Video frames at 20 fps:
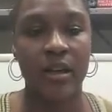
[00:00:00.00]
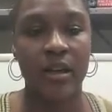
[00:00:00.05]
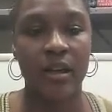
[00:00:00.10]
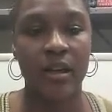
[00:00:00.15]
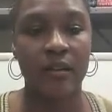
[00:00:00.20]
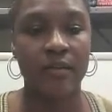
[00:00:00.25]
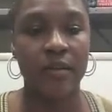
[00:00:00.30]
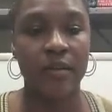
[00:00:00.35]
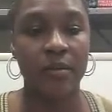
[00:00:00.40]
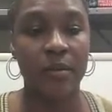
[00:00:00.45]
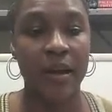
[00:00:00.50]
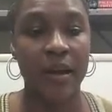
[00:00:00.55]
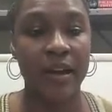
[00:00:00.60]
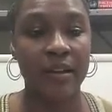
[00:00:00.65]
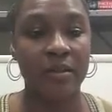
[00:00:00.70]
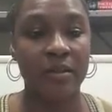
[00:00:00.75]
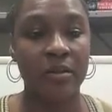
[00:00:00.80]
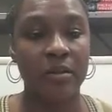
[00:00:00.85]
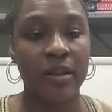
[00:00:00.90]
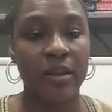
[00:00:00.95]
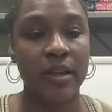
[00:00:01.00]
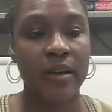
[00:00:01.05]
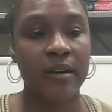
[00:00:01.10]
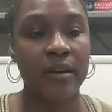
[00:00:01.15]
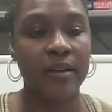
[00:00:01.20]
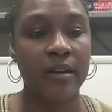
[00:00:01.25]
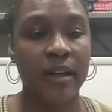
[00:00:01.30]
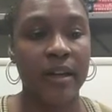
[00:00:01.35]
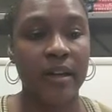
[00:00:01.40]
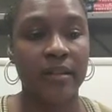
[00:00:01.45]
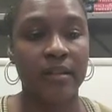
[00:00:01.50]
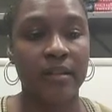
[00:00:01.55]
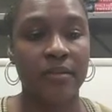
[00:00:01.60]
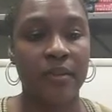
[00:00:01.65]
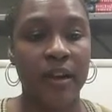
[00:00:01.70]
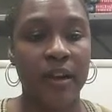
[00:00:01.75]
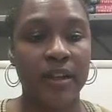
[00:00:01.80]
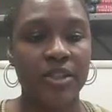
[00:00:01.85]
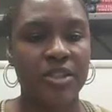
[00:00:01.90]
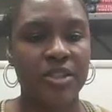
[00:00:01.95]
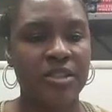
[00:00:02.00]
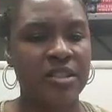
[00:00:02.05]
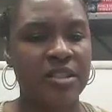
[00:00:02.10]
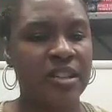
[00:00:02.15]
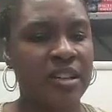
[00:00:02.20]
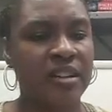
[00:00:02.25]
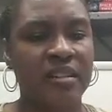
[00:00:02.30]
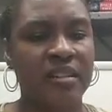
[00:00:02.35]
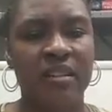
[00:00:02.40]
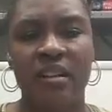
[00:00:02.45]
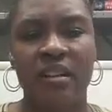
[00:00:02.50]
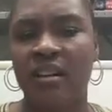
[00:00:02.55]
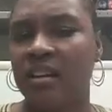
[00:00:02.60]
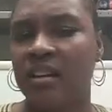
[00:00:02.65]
of the radical there and the fraction there.